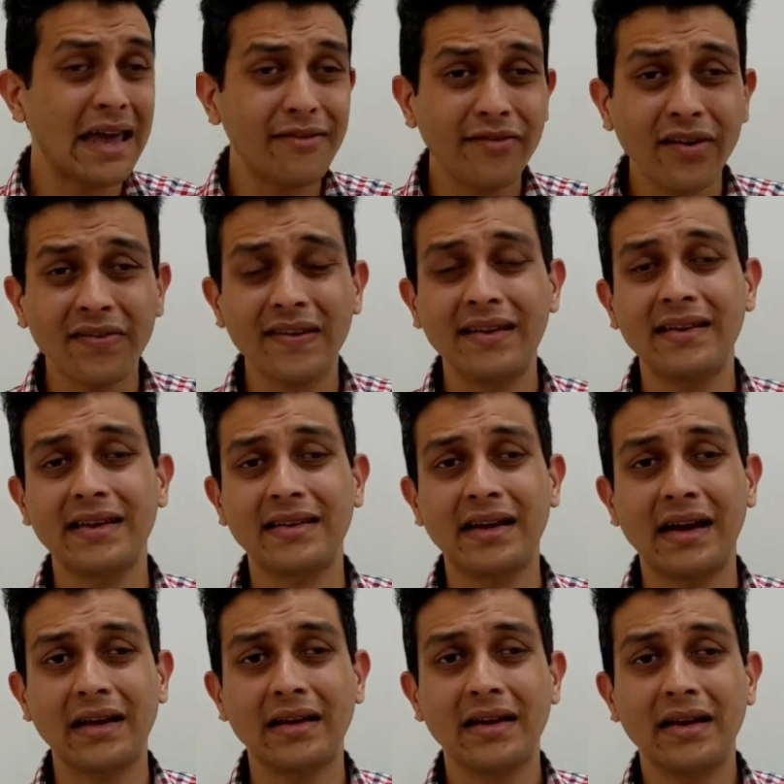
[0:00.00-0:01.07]
everything like
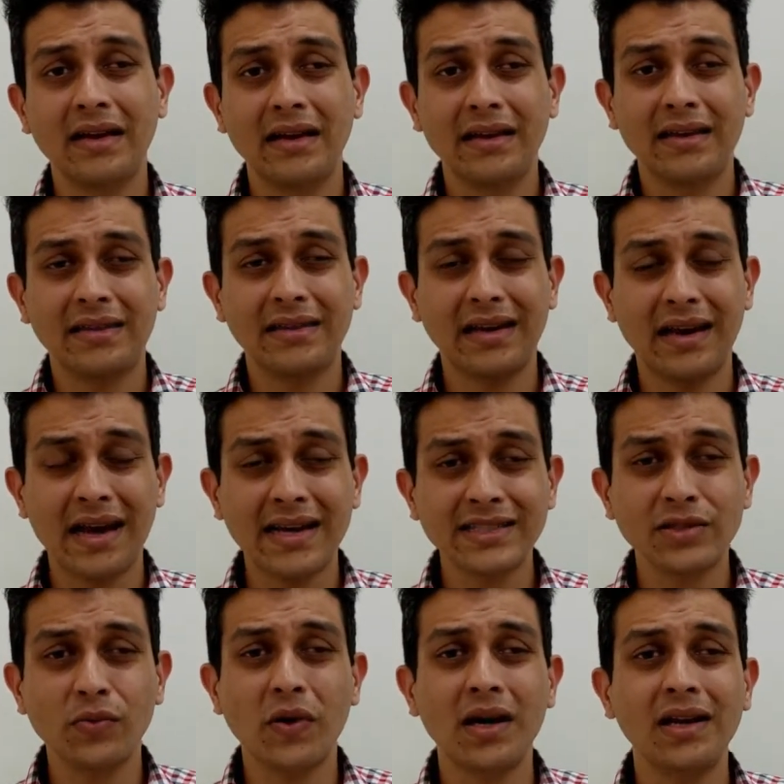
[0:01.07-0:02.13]
that. The
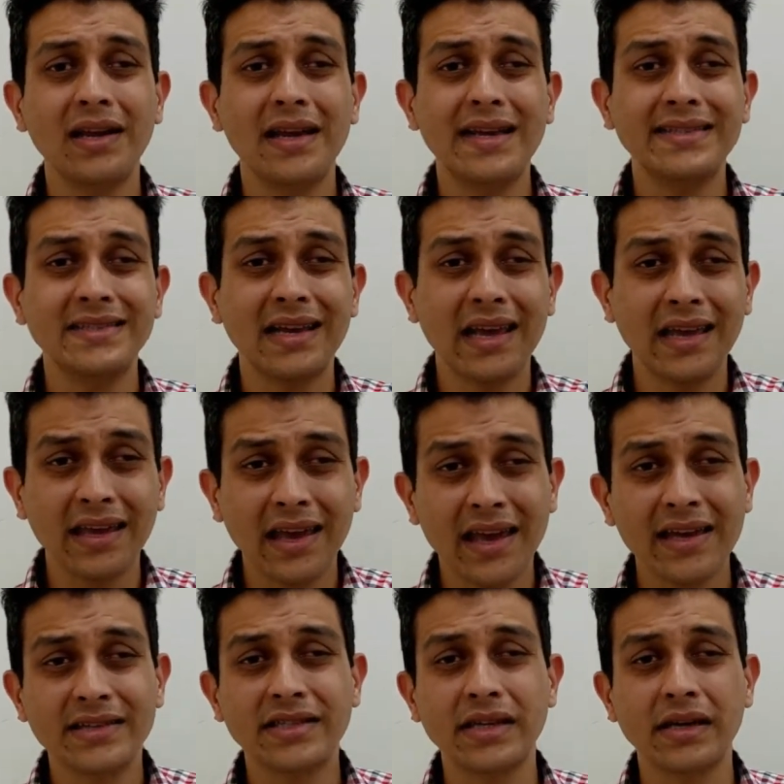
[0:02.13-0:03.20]
last one is
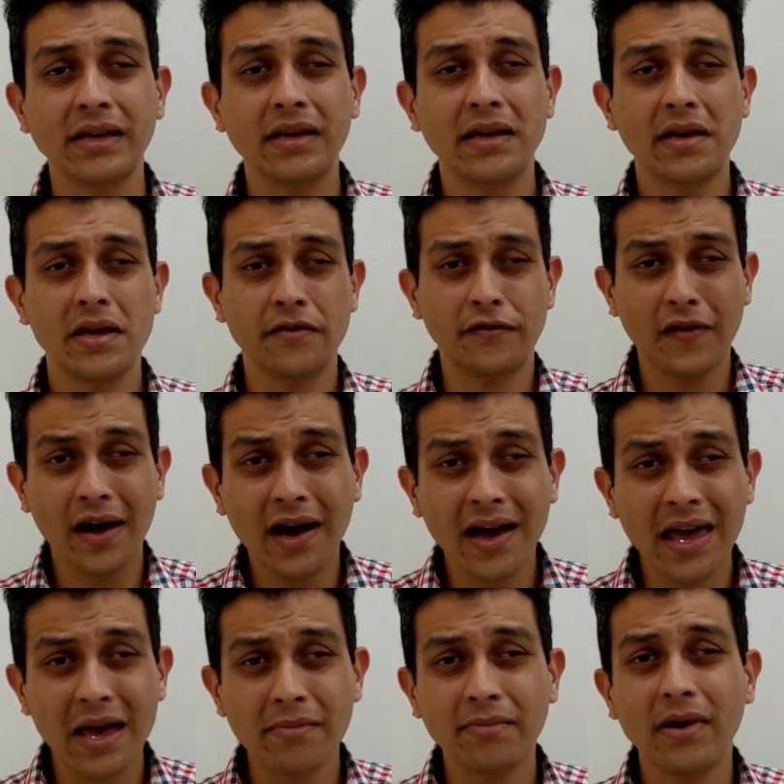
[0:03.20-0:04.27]
engaging. If I
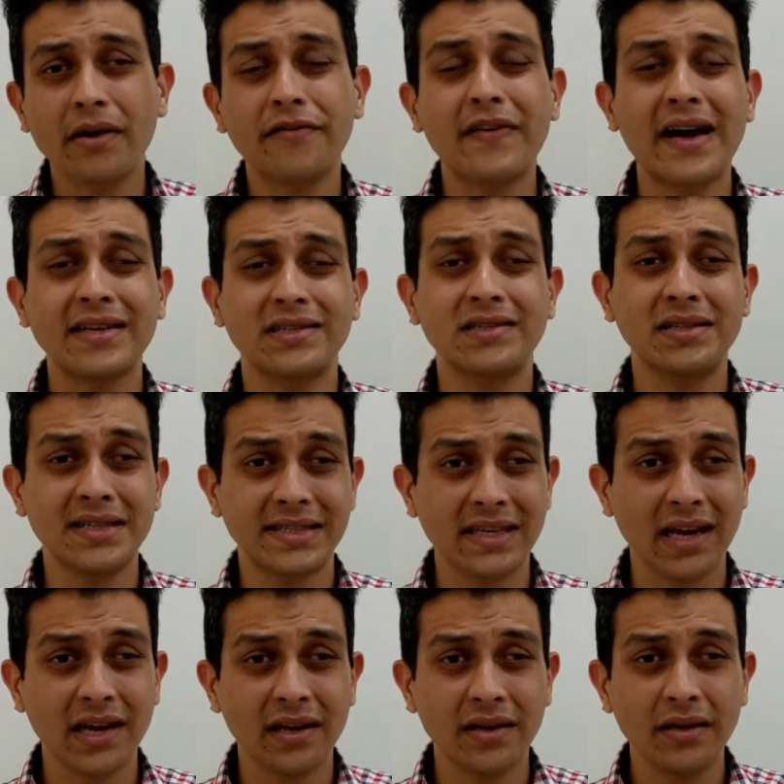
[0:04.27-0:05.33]
am a fashion
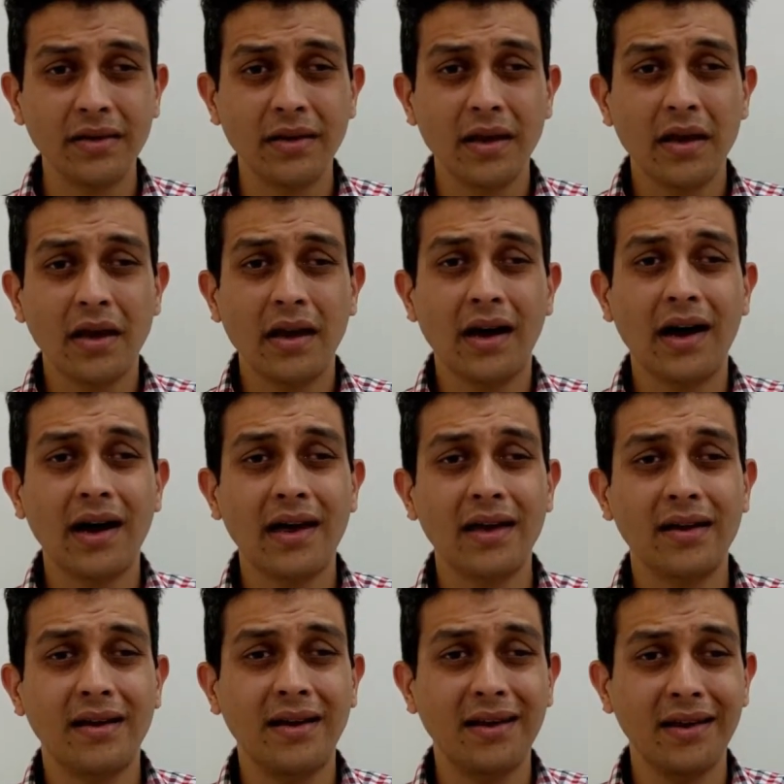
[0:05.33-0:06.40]
designer, I
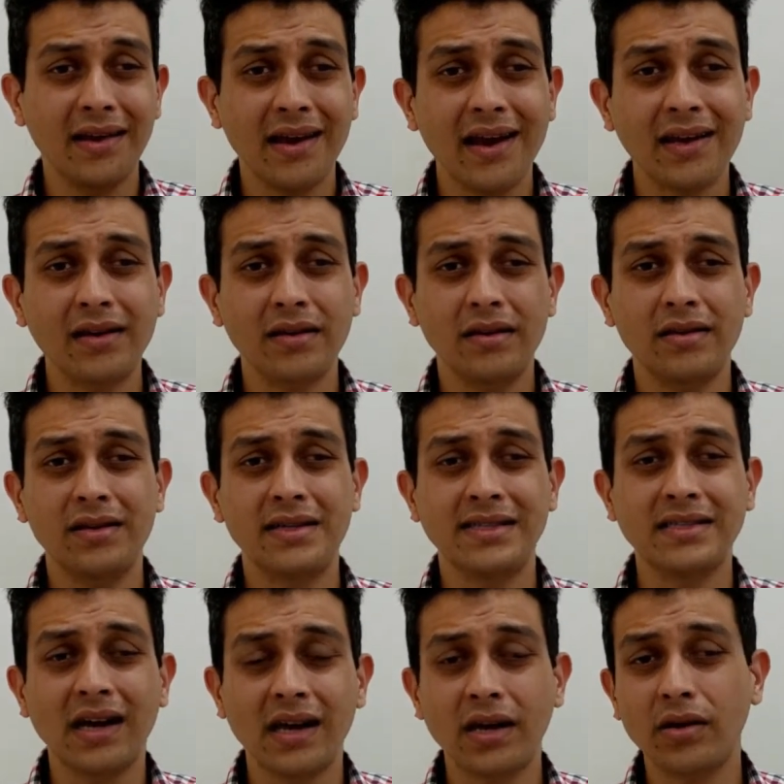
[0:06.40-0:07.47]
create
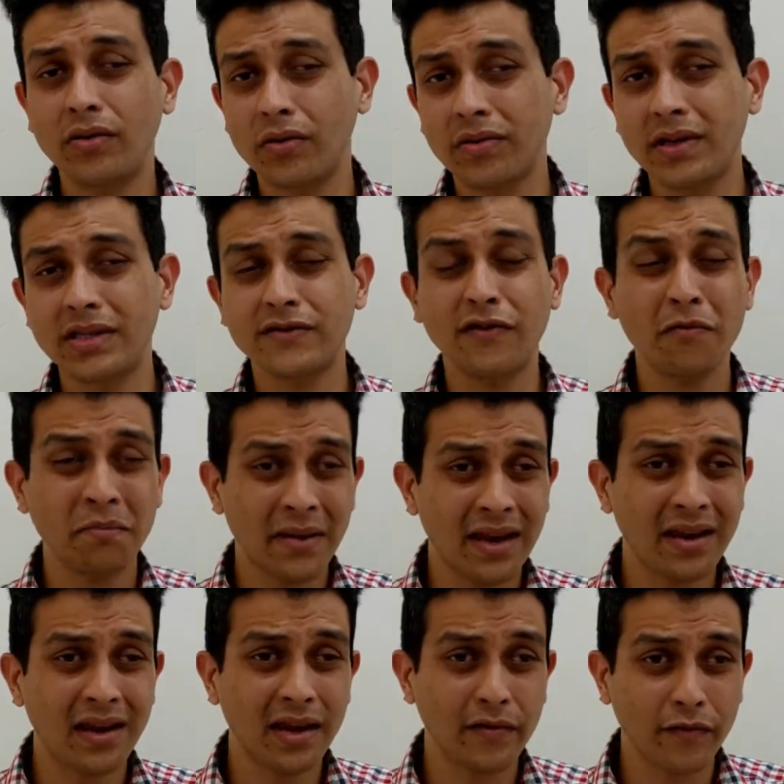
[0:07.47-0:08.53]
designer kurtis for
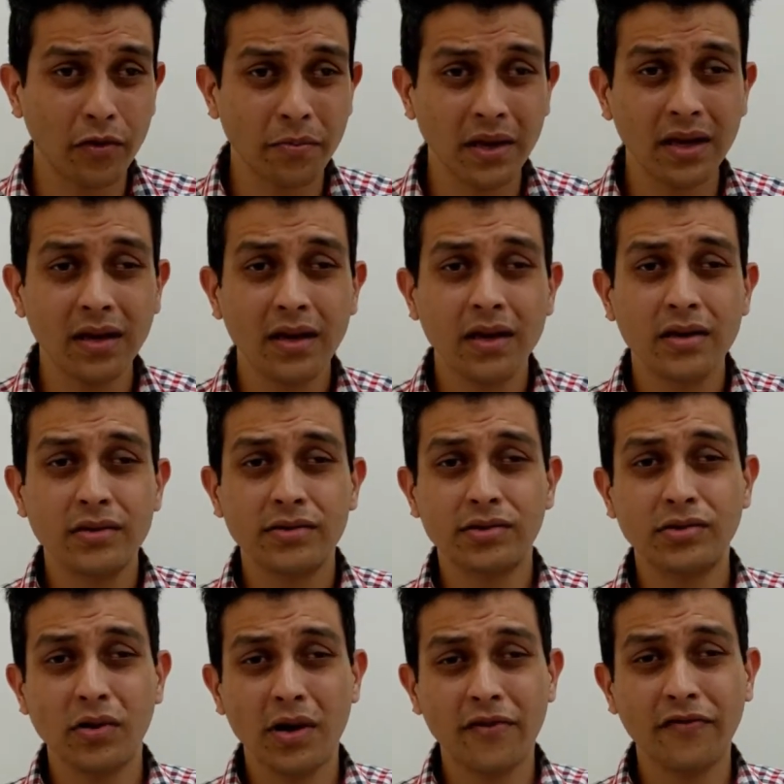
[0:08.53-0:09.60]
men and women.
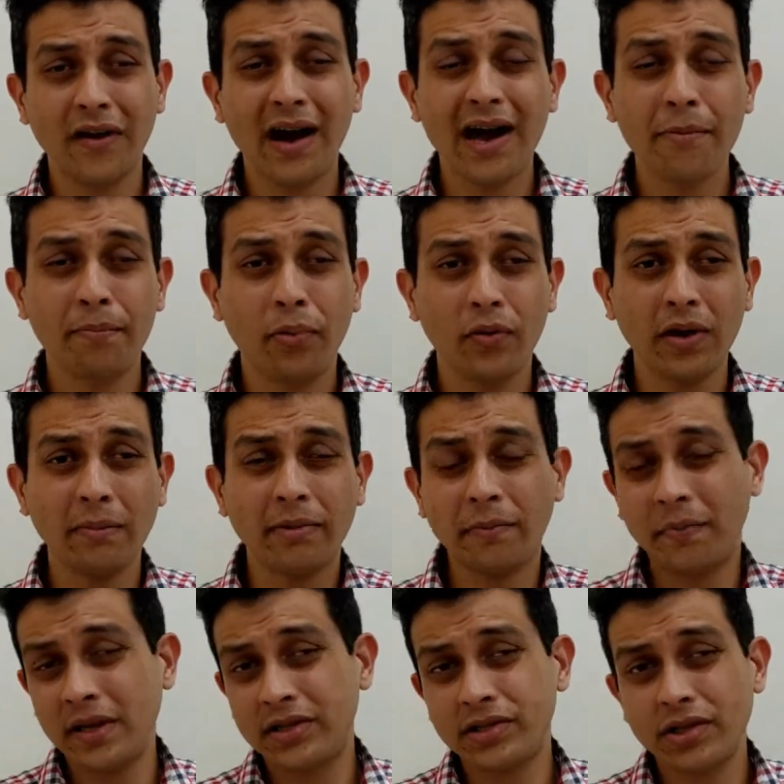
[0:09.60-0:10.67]
So if I put up a
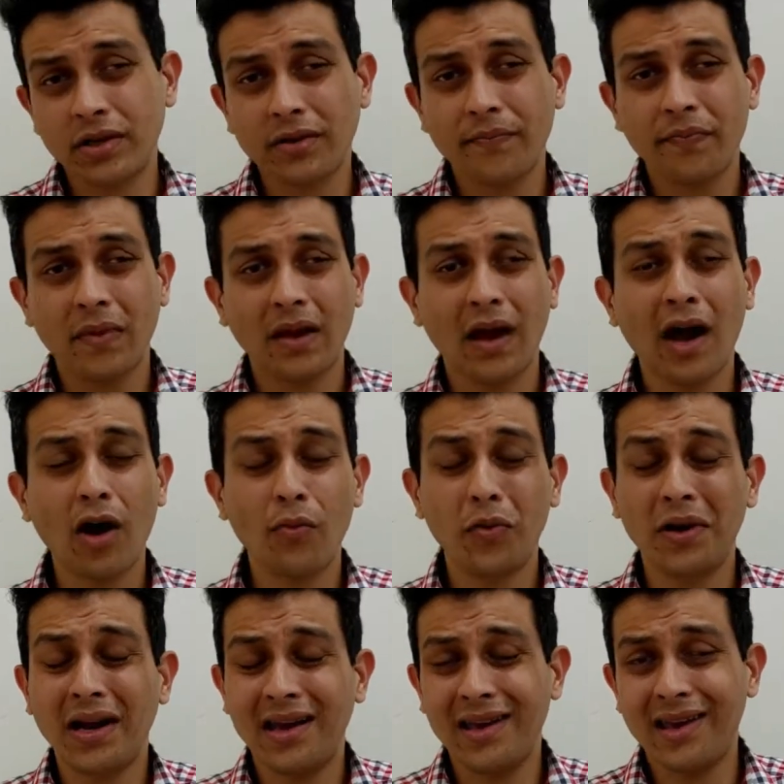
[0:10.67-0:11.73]
picture, how
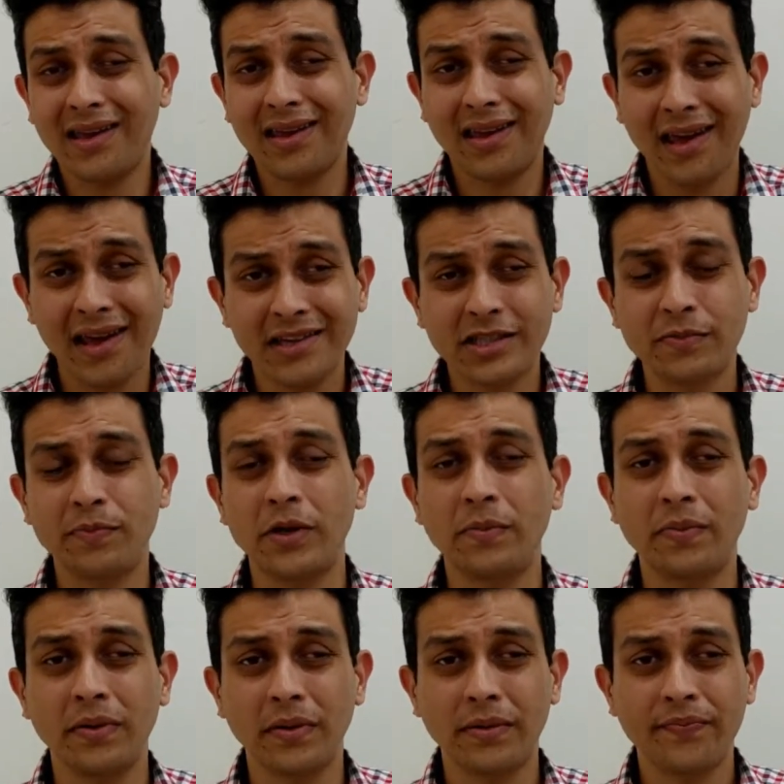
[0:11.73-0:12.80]
would I engage
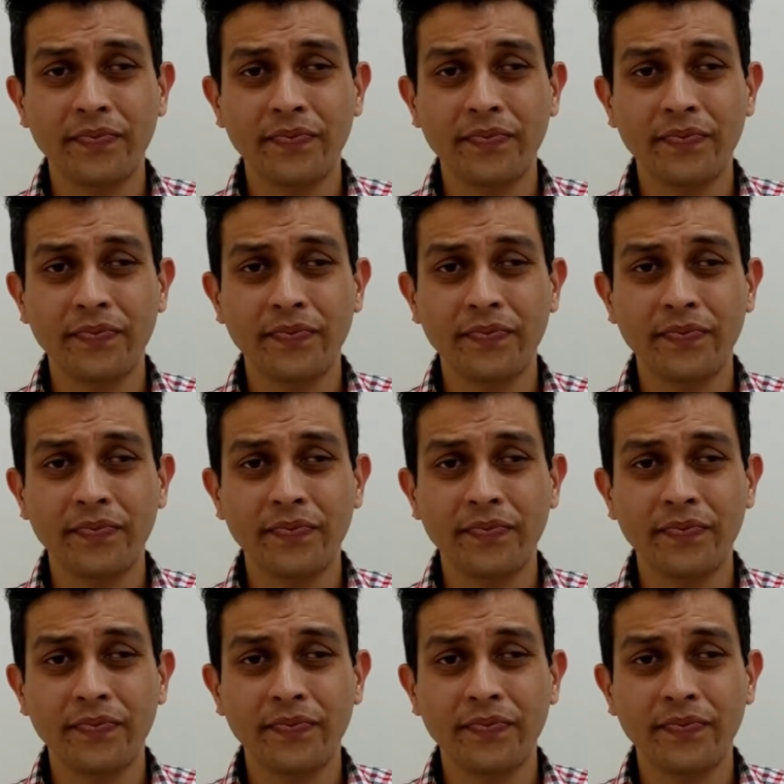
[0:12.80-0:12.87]
people?